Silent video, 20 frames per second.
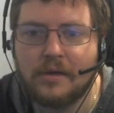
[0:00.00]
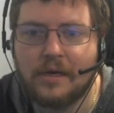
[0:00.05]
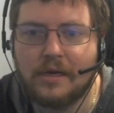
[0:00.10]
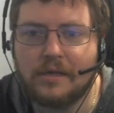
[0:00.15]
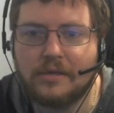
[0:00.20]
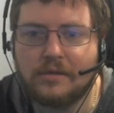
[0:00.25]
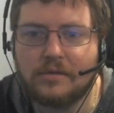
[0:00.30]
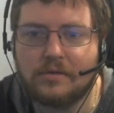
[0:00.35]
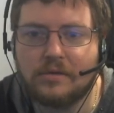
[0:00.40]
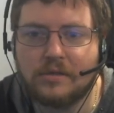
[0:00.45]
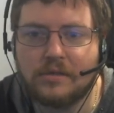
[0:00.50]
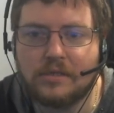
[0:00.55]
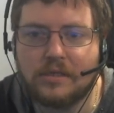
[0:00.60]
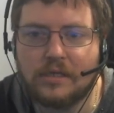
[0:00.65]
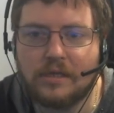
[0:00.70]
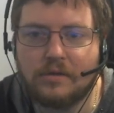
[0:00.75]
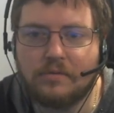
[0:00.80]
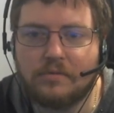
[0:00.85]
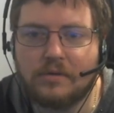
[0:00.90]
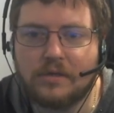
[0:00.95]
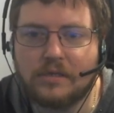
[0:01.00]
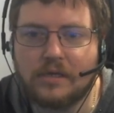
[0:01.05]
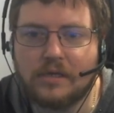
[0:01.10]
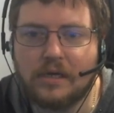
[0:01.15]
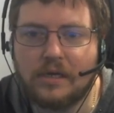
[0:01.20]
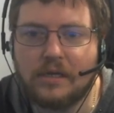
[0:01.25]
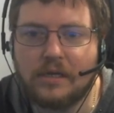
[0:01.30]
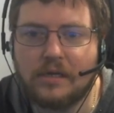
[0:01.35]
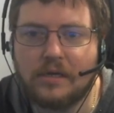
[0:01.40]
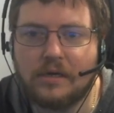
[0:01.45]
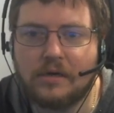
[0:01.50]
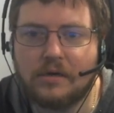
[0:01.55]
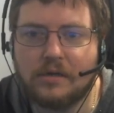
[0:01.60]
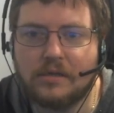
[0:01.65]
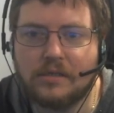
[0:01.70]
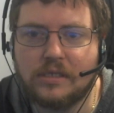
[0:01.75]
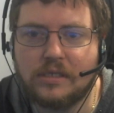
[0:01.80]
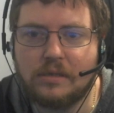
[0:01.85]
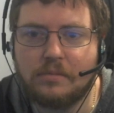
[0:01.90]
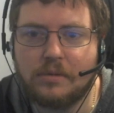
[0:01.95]
as you can see, we're tight here on
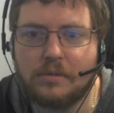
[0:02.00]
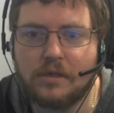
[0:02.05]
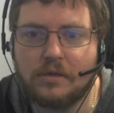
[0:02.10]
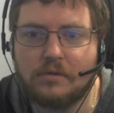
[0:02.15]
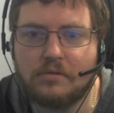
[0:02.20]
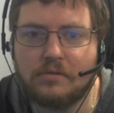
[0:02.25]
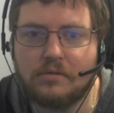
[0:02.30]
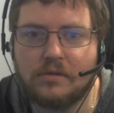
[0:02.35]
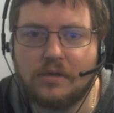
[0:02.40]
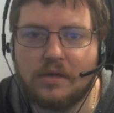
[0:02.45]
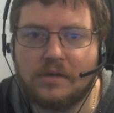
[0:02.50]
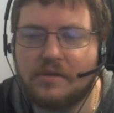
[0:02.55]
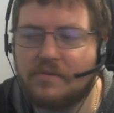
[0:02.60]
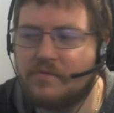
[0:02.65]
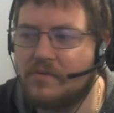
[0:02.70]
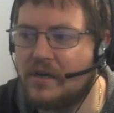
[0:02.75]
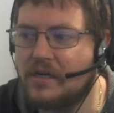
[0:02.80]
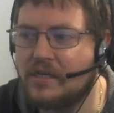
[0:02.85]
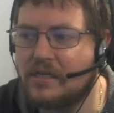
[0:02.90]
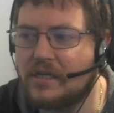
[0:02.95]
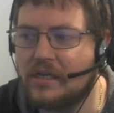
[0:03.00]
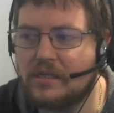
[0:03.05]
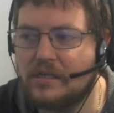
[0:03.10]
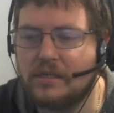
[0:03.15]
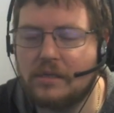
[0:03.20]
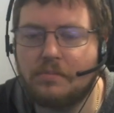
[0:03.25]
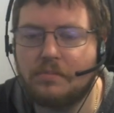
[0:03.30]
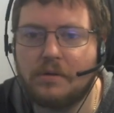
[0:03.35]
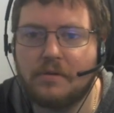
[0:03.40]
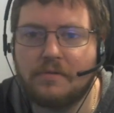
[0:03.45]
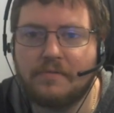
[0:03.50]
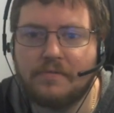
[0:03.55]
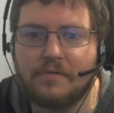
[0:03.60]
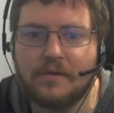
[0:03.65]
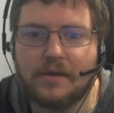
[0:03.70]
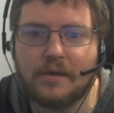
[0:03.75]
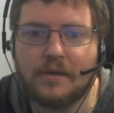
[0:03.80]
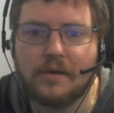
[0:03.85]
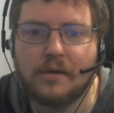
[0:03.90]
CPU. It's a very tight CPU fit.